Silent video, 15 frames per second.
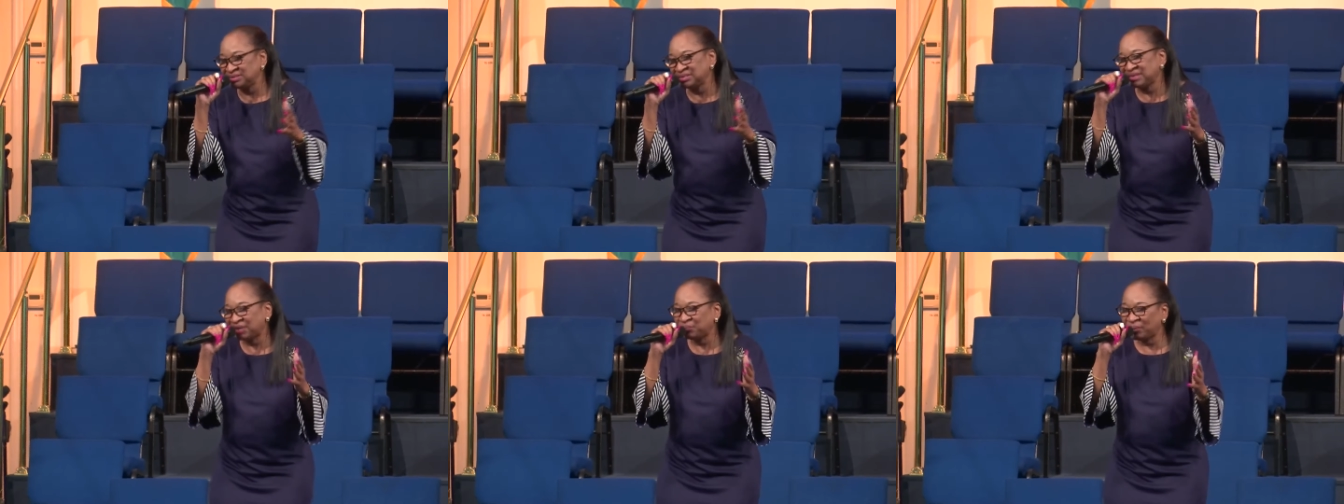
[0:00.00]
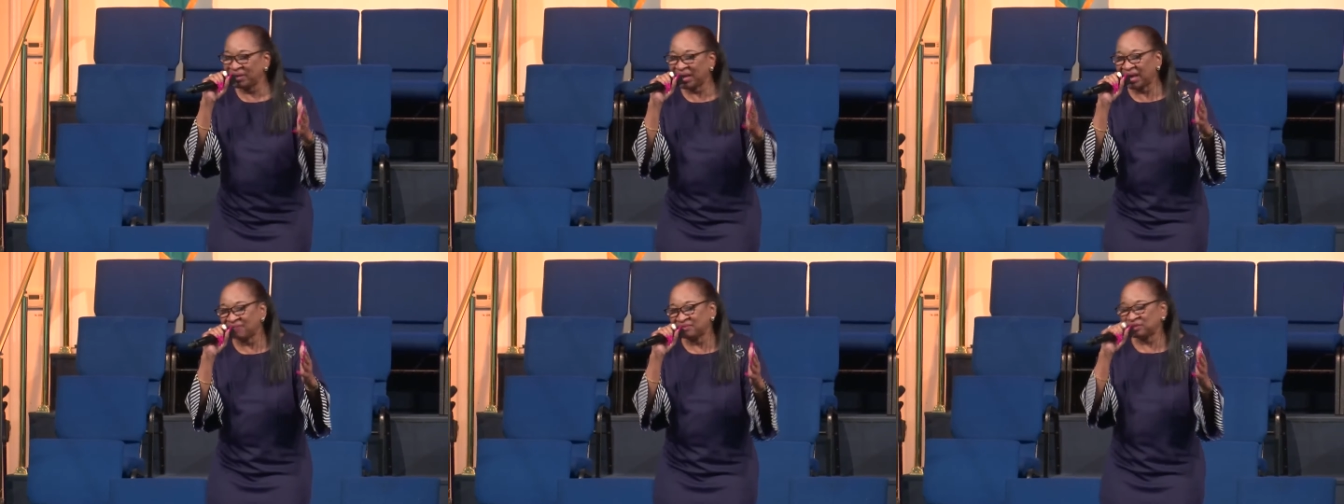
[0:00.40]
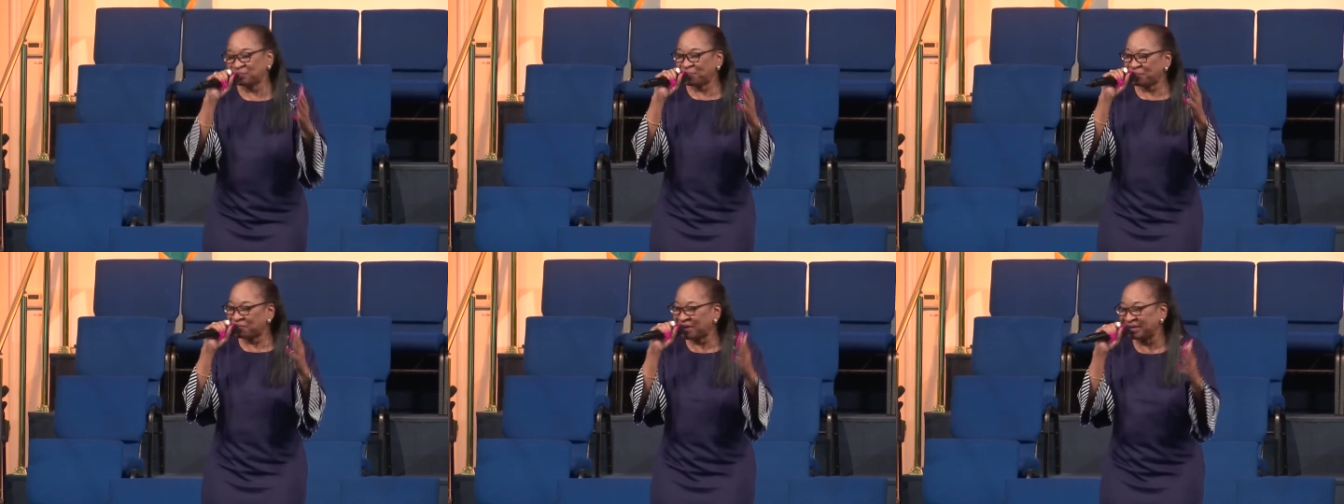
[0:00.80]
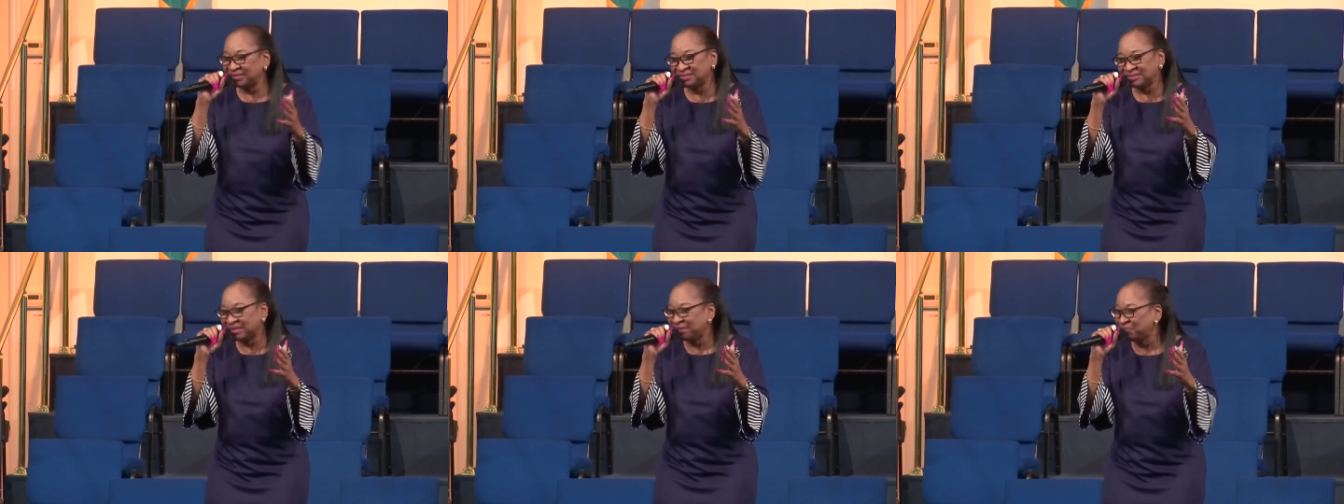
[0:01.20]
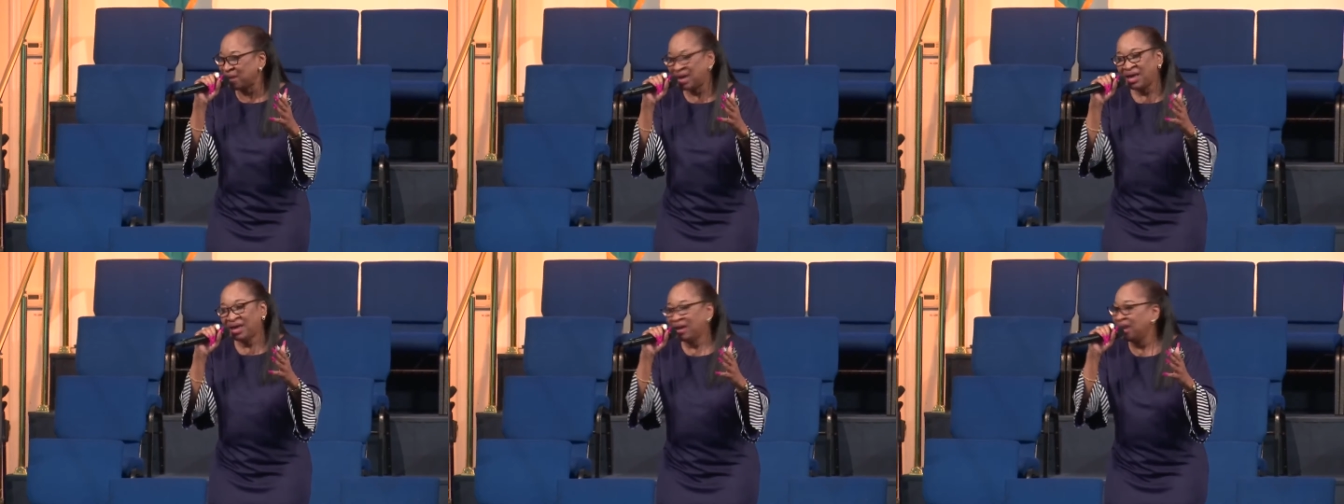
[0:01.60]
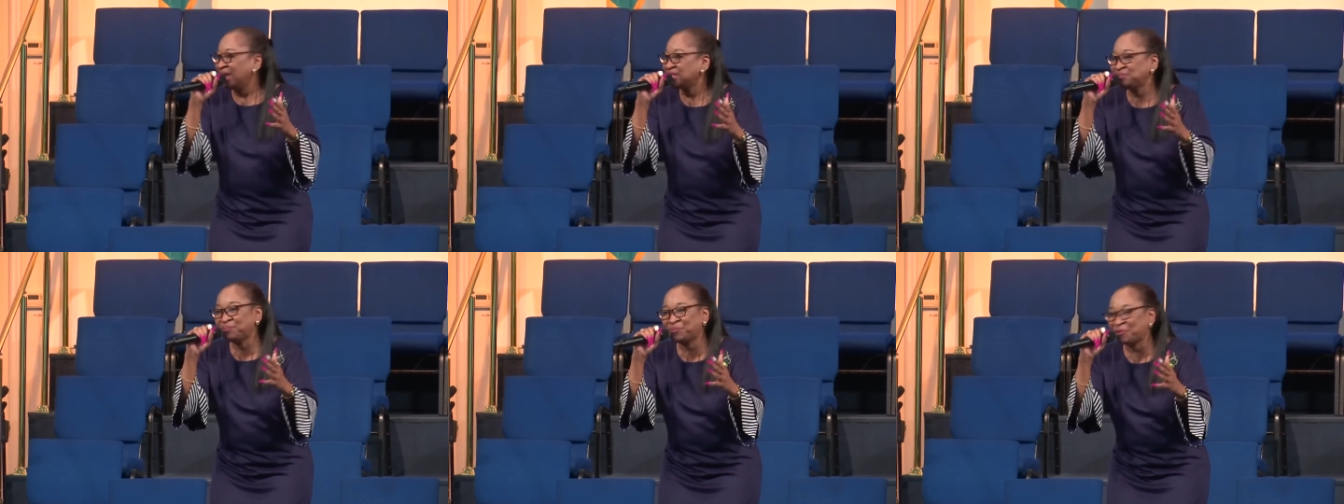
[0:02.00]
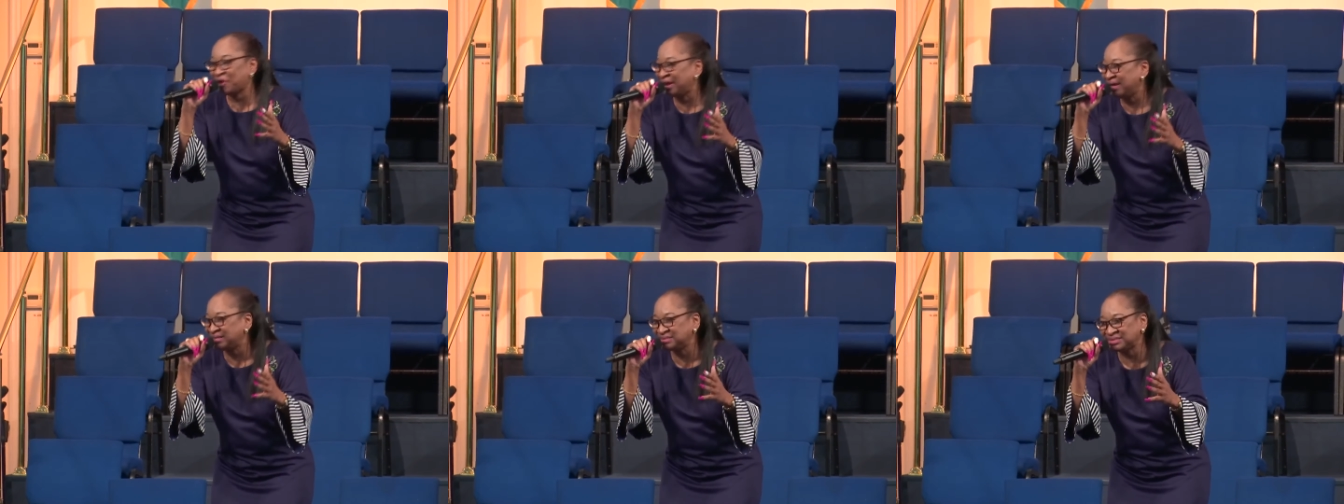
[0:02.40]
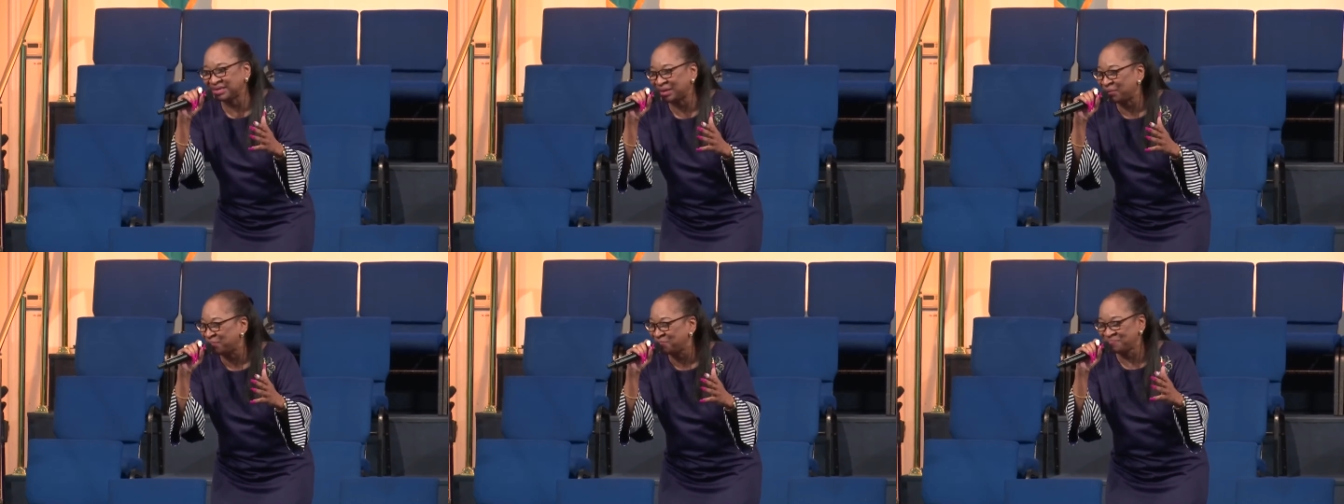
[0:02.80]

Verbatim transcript: that we have to praise Him, let's praise Him.